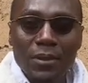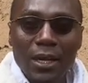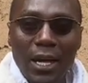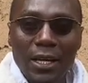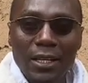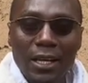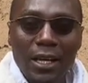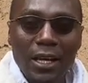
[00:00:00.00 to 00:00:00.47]

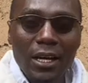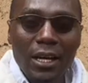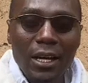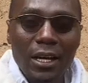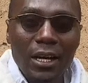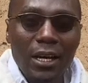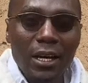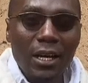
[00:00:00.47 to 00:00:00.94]
And
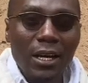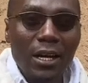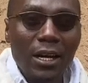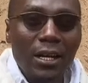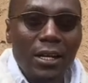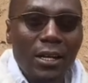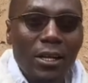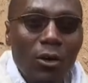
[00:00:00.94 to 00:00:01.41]

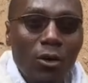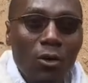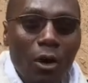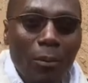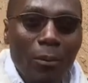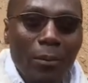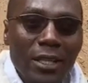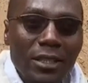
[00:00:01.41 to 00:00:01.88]

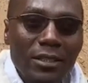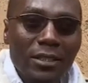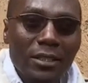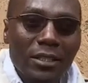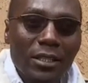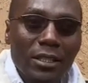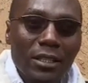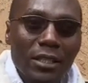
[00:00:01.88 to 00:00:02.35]
comment
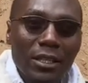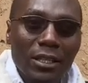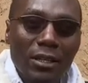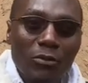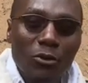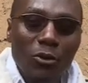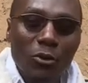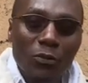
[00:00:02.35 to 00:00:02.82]

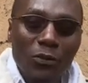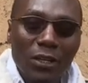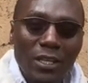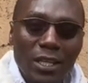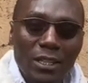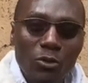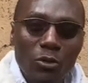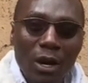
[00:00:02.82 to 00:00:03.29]
if you
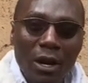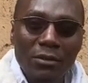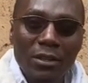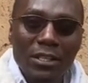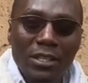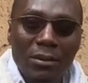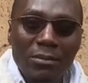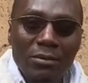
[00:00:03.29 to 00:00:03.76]
feel that you have
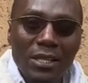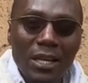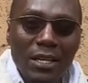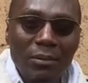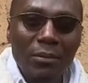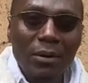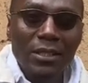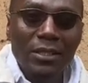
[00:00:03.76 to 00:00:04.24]
the same
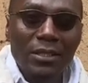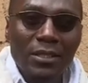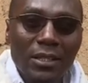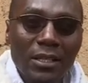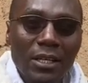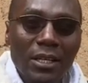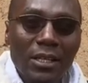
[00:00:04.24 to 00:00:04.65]
sentiments.